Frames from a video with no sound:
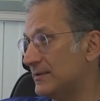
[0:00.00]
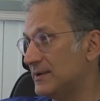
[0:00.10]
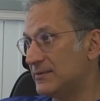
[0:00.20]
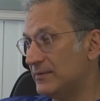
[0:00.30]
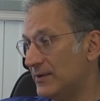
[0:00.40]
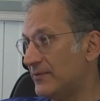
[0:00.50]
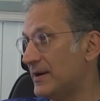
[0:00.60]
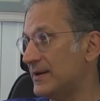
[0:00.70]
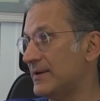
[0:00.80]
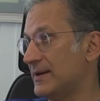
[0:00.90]
It's very,
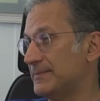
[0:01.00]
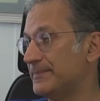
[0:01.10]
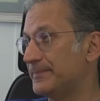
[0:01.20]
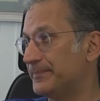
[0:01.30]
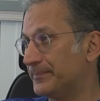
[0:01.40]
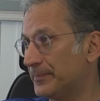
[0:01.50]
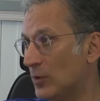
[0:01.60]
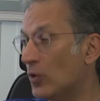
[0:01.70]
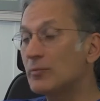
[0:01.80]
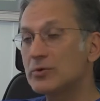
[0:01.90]
very rare.
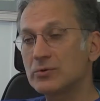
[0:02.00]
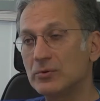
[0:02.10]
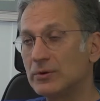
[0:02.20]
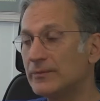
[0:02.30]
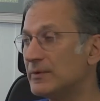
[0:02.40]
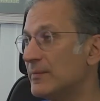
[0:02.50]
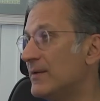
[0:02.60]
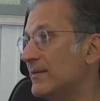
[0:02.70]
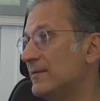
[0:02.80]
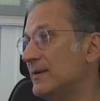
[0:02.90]
Almost all of them
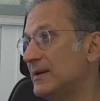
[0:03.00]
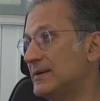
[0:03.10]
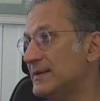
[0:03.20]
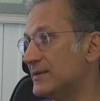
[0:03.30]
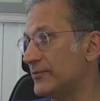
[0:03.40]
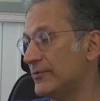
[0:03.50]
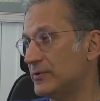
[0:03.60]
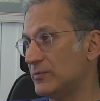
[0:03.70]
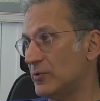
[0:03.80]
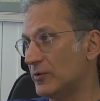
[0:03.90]
have a history of
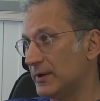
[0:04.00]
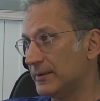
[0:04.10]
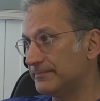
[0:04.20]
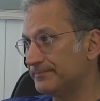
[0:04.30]
smoking.